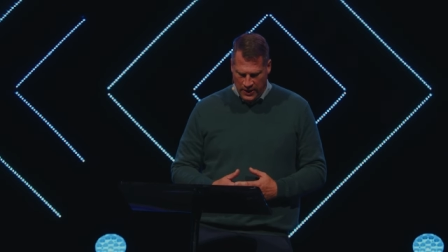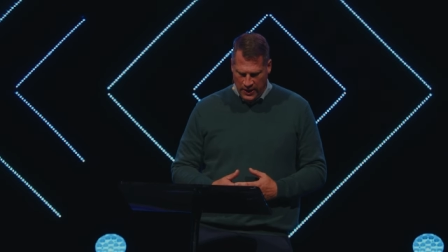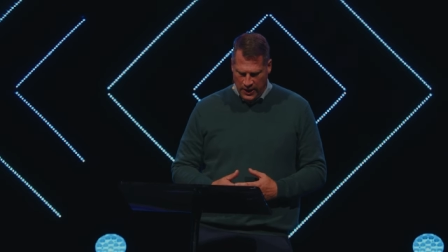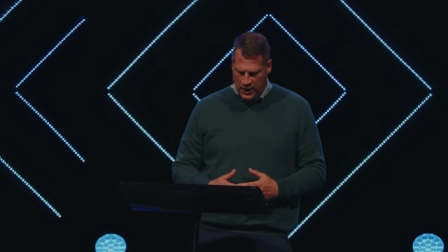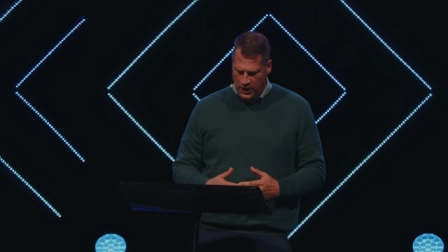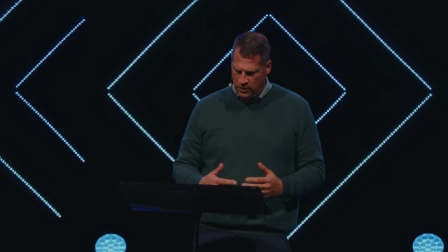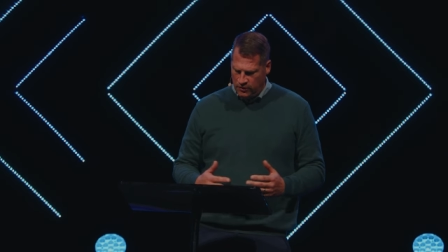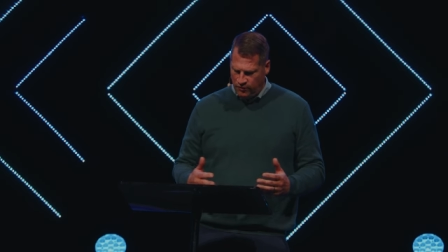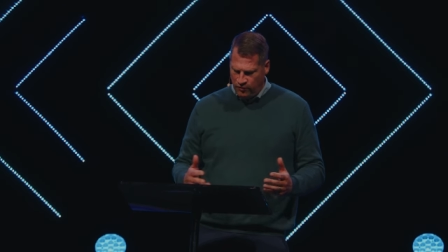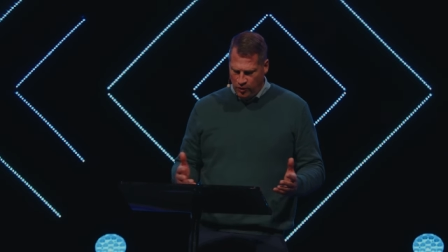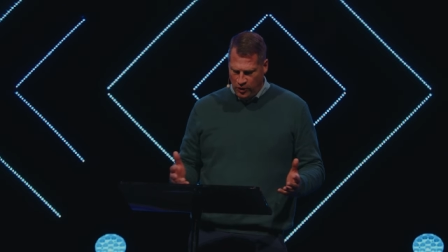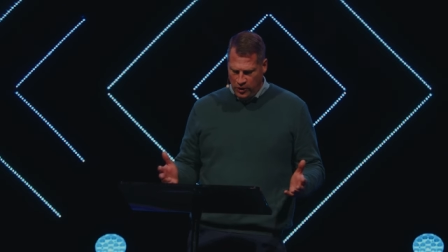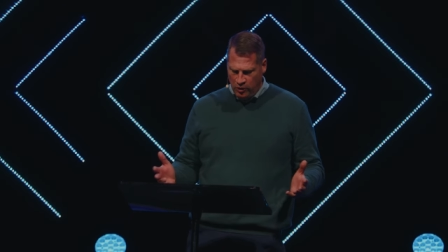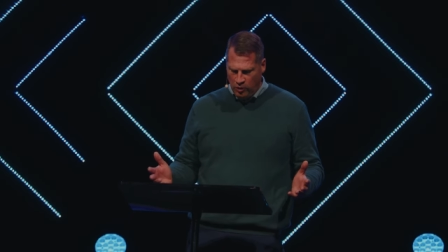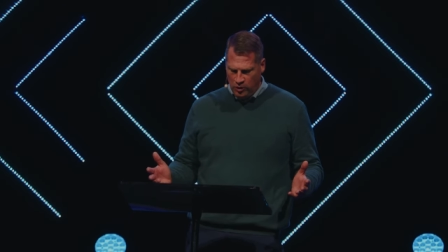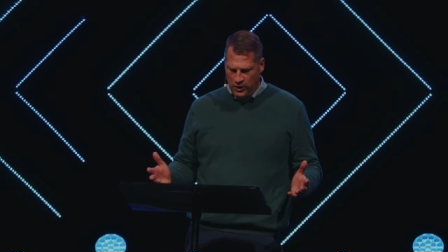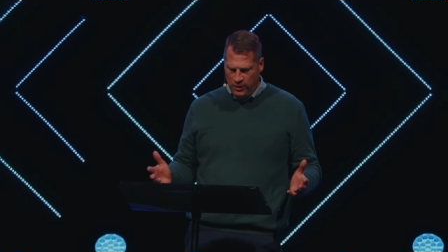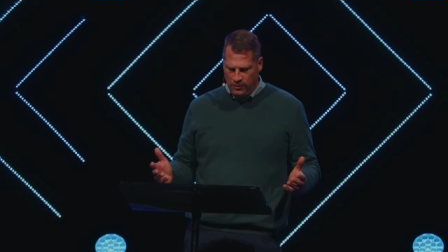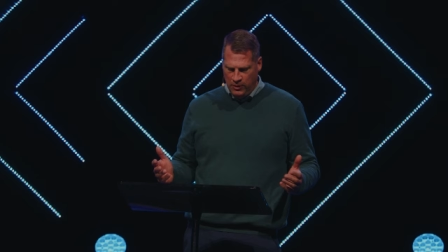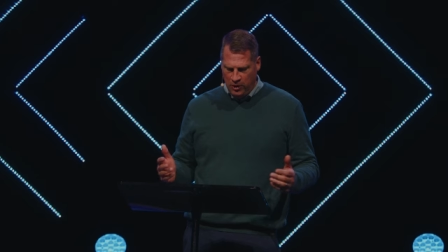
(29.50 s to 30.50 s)
He's
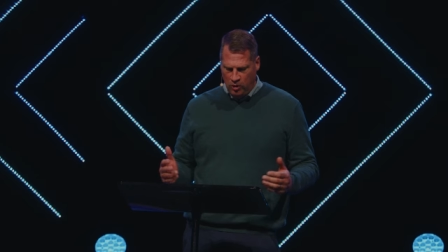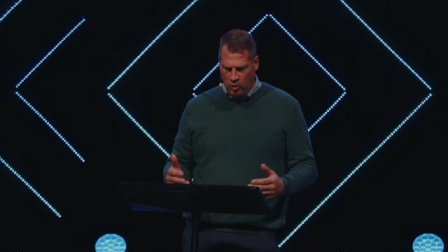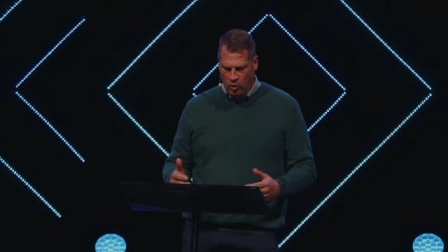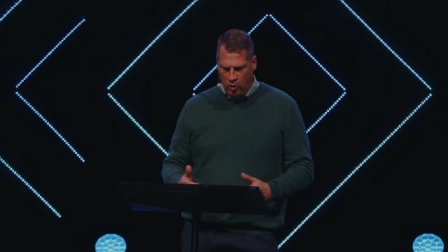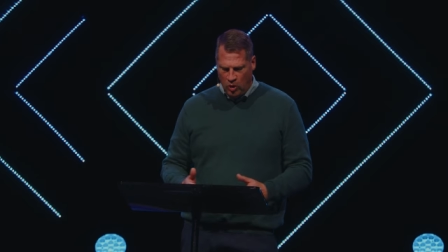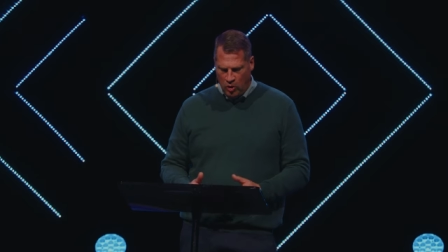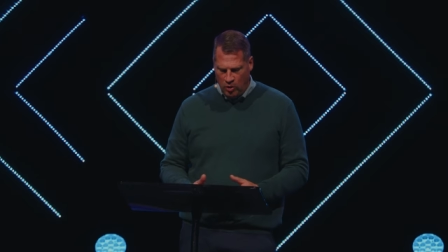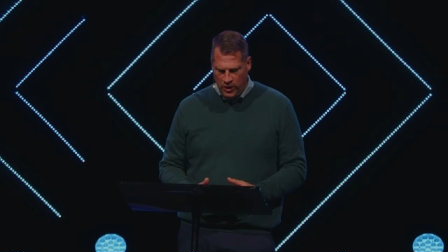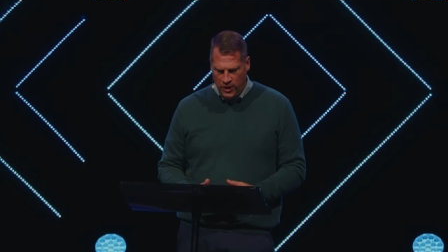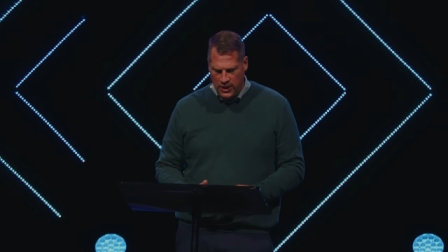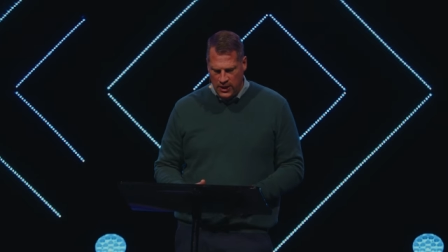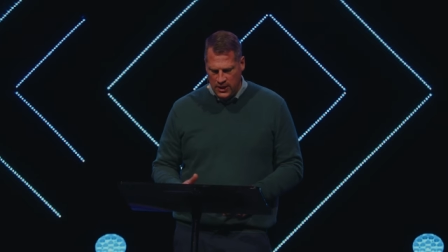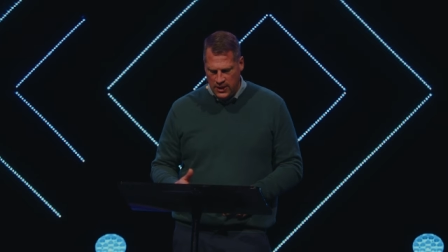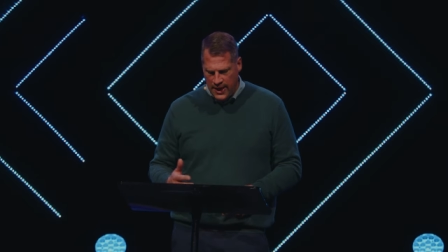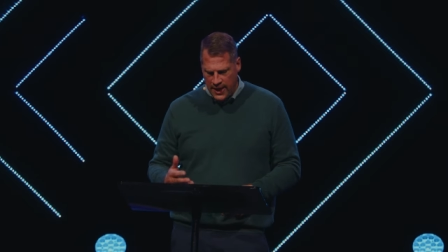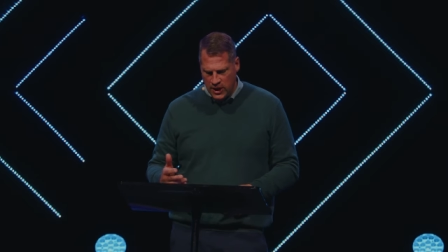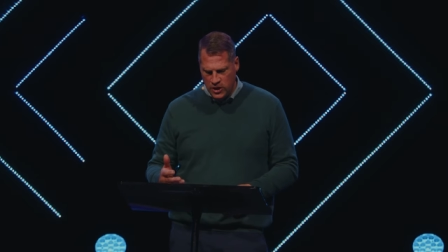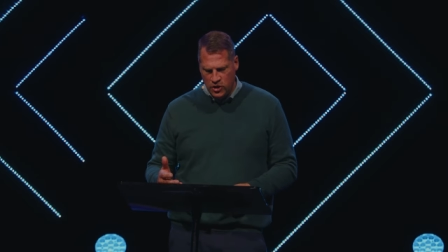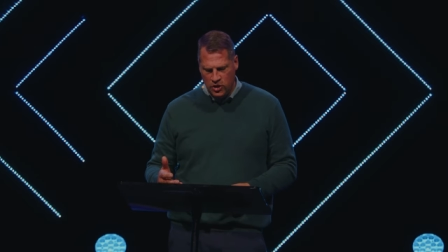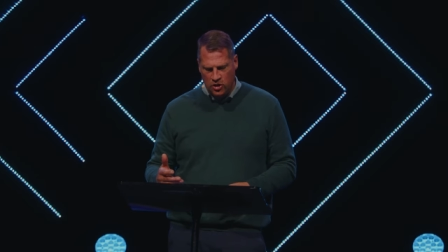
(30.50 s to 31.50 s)
frequently been quoted in
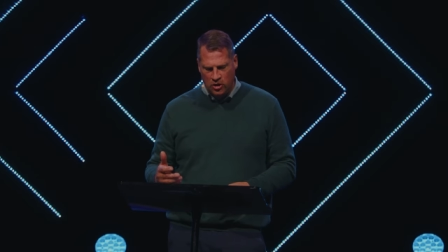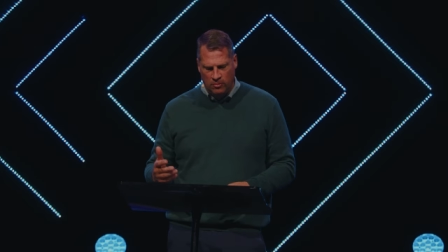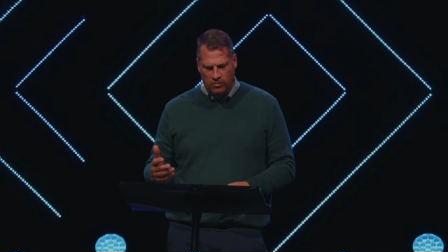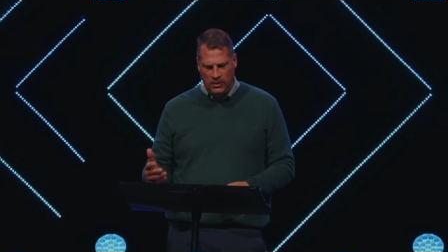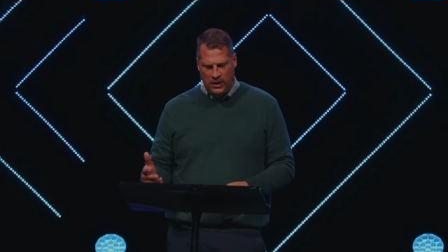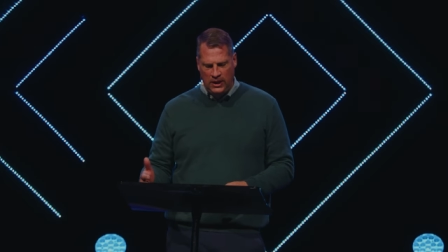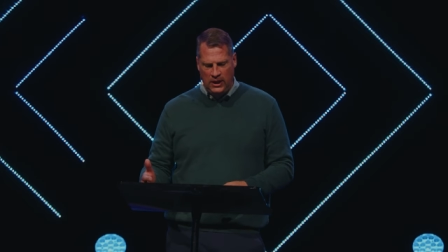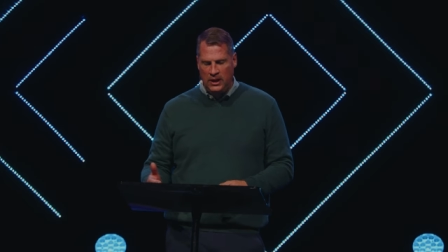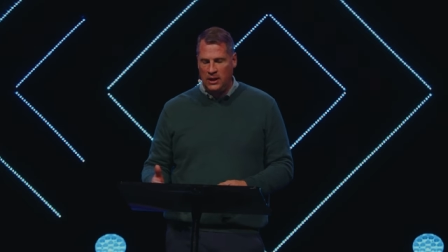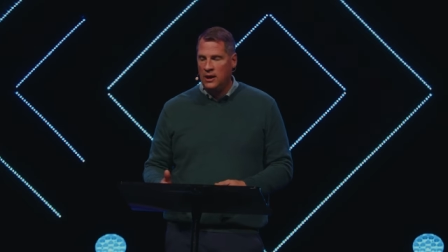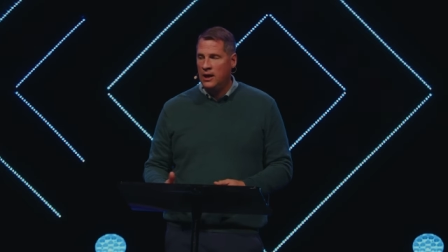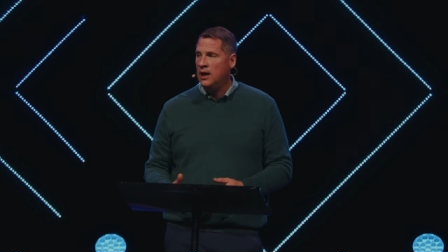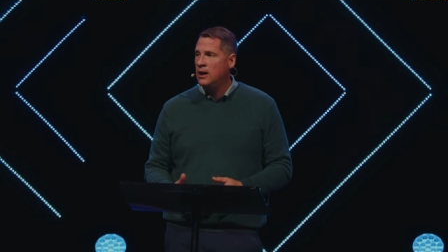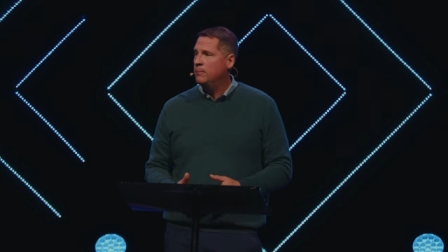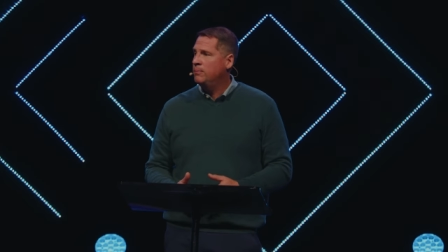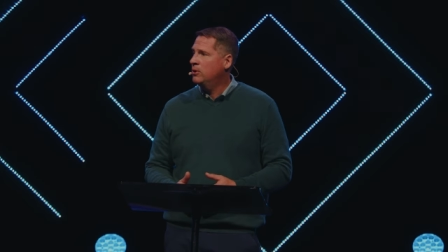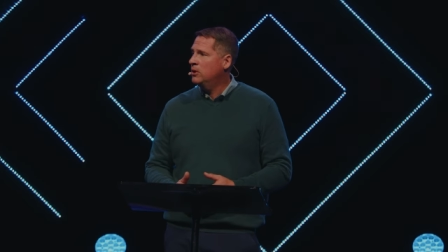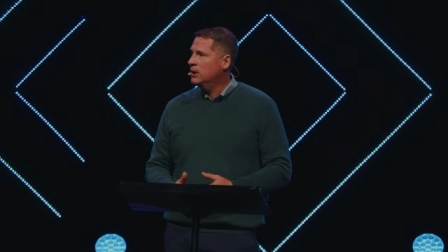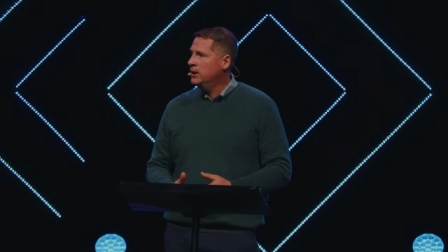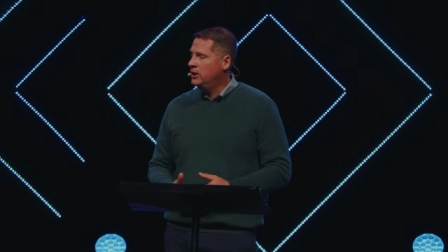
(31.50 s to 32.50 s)
national media on
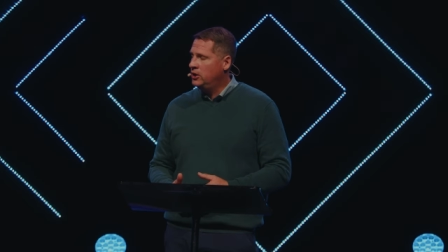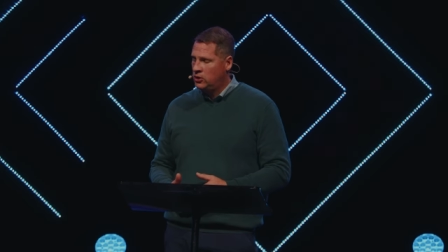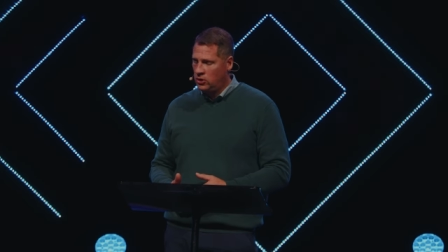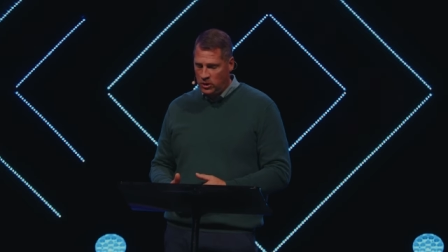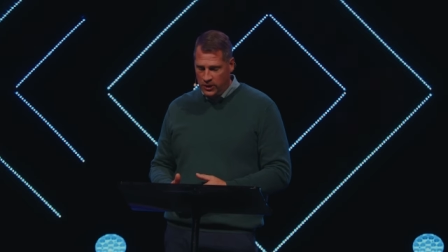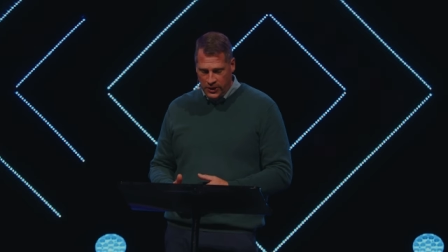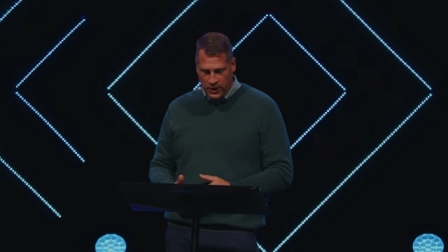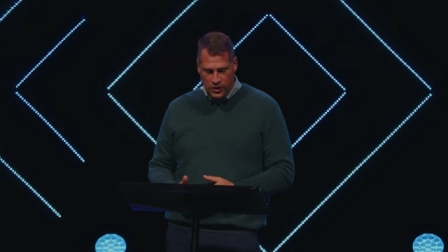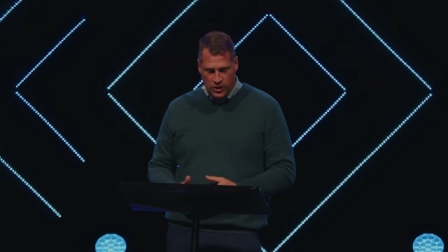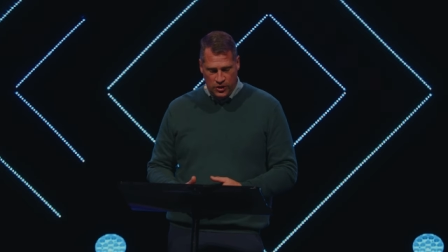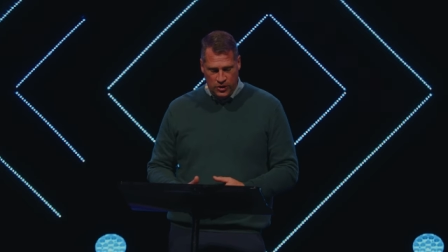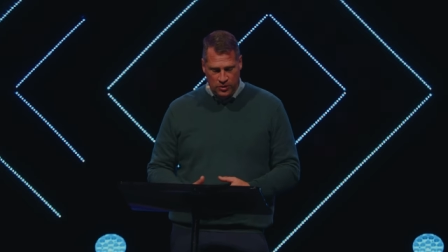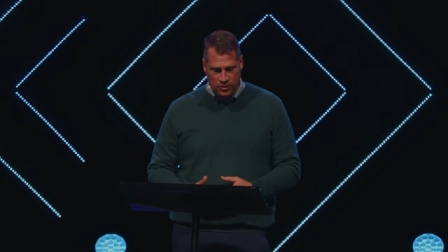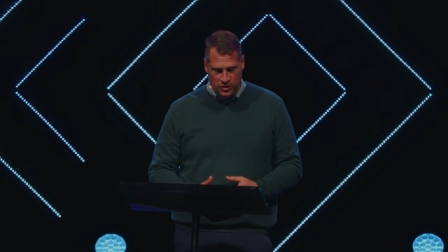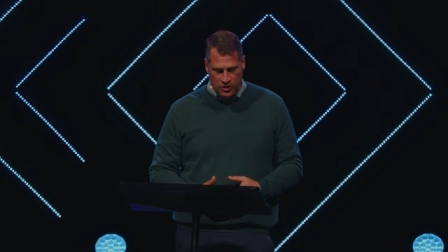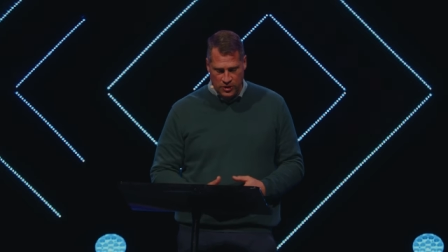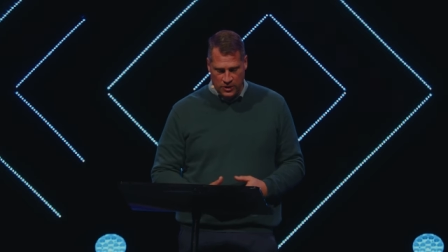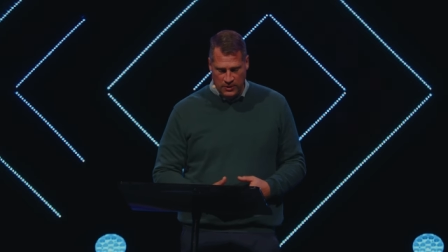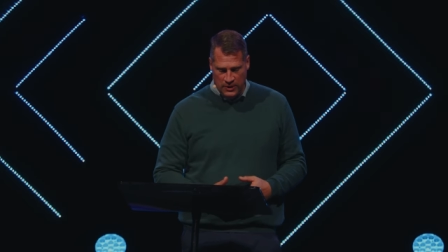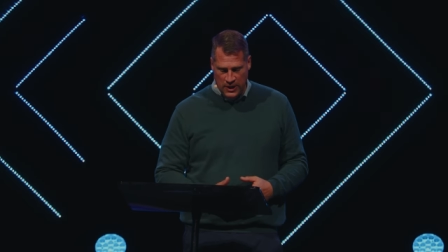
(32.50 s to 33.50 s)
political
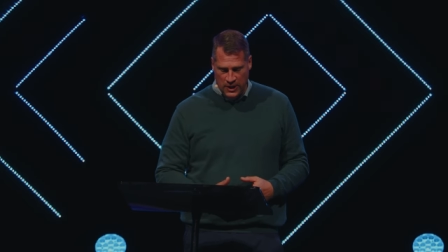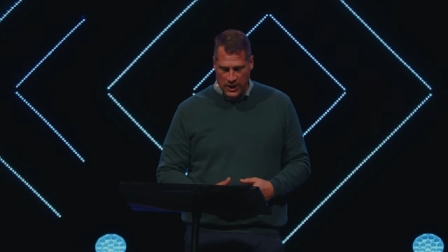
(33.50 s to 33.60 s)
issues,